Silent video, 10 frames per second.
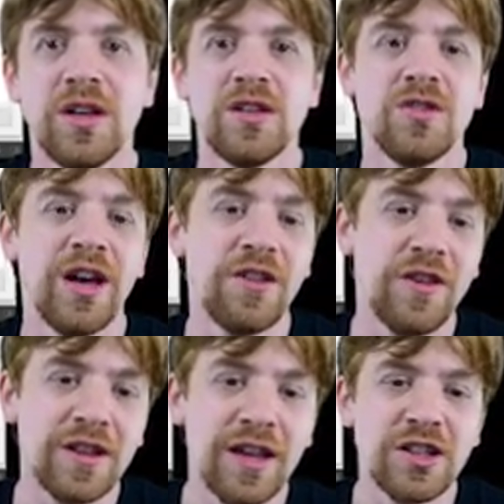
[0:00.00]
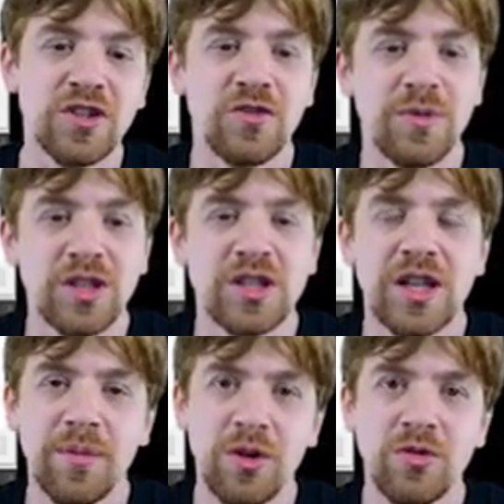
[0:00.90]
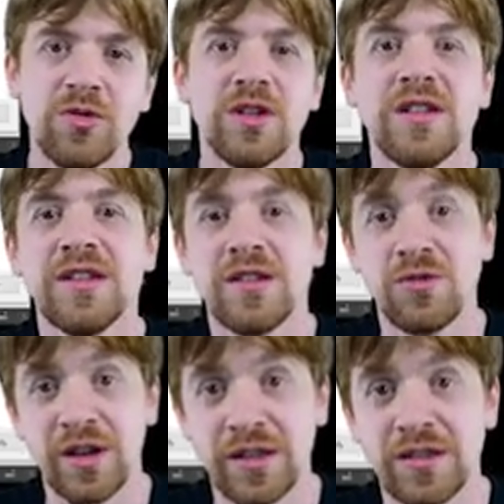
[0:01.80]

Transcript: The advantage of MinGW is that you can